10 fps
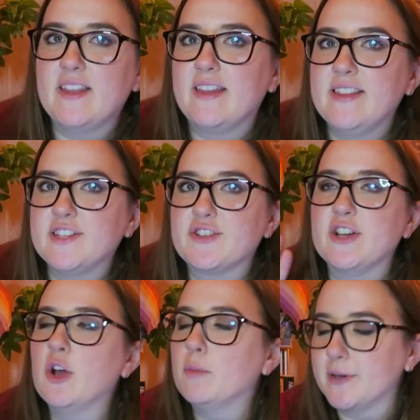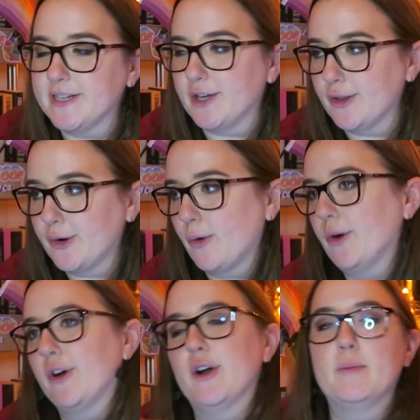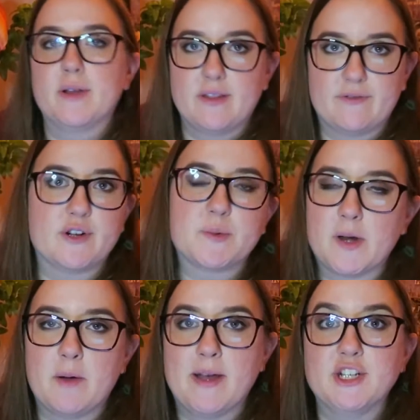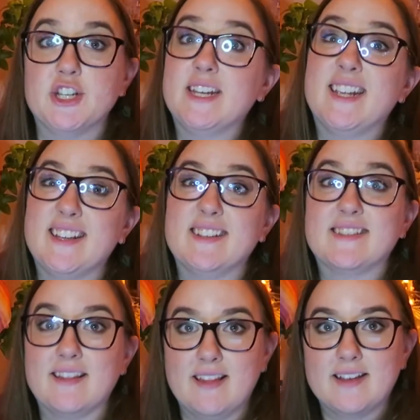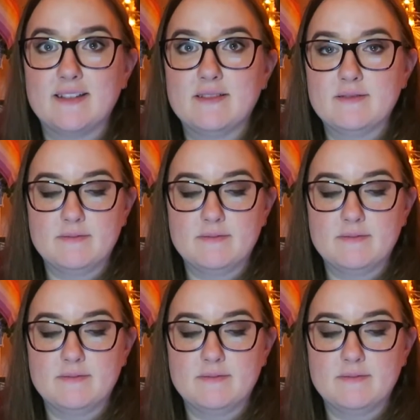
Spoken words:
And these are in no particular order, but the first one I'll mention is the